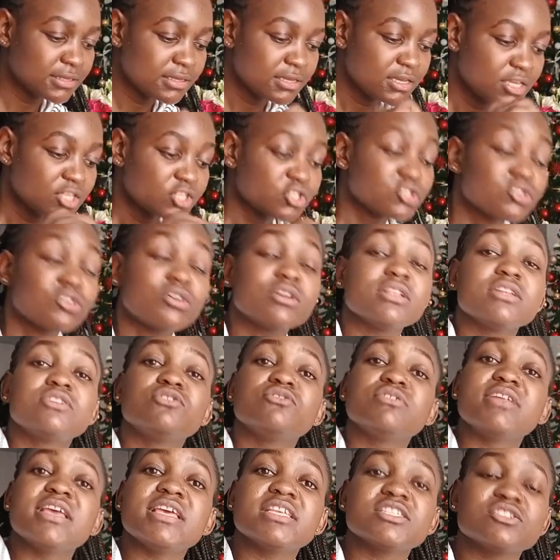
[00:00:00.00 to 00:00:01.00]
So
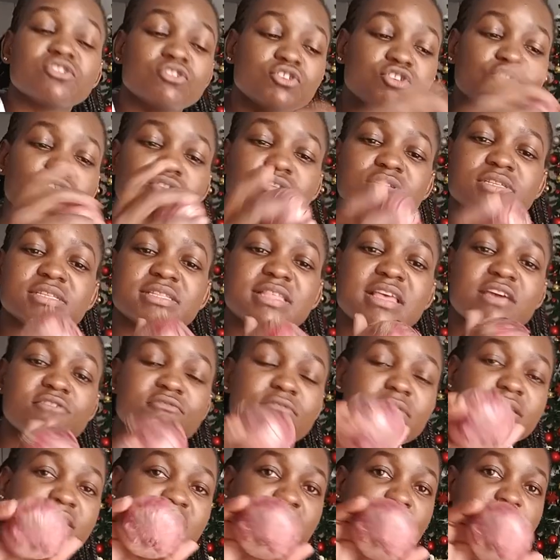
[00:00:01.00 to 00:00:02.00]
today's onions,
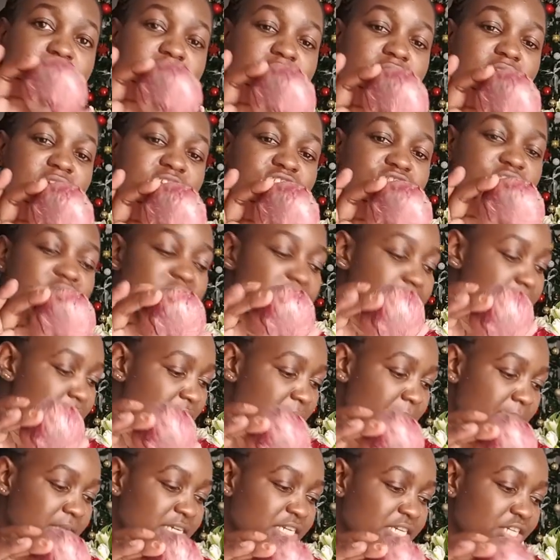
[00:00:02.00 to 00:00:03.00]
they were actually
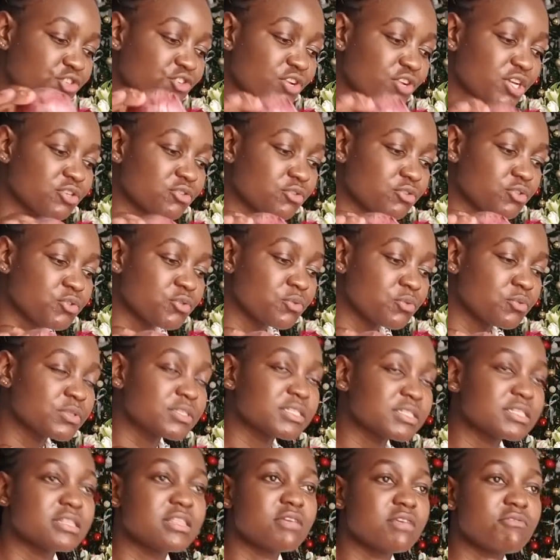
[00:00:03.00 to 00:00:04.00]
big, but I tried to choose
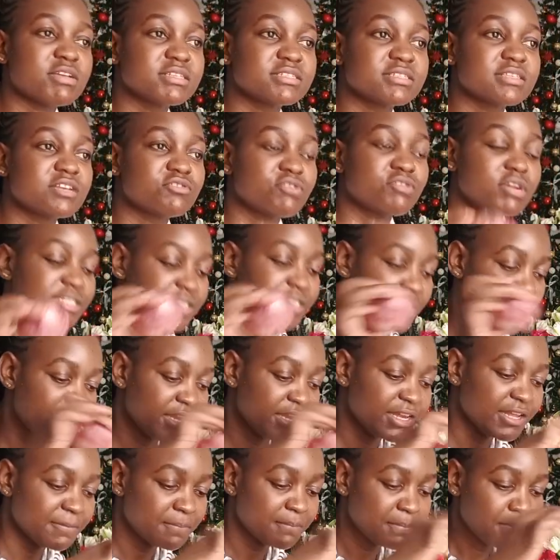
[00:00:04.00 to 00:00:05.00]
the ones that were
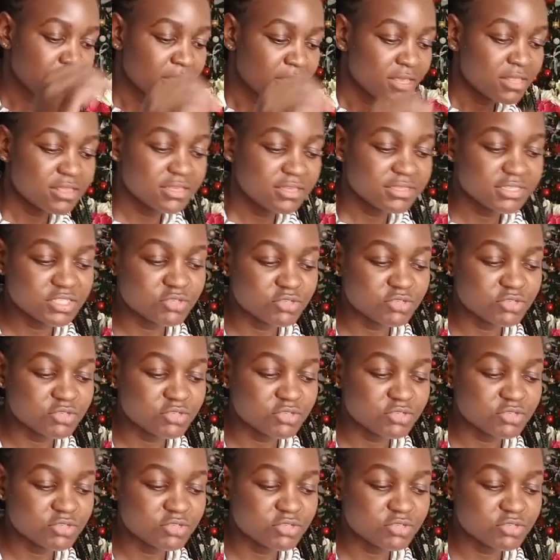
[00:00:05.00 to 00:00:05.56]
tiny. This is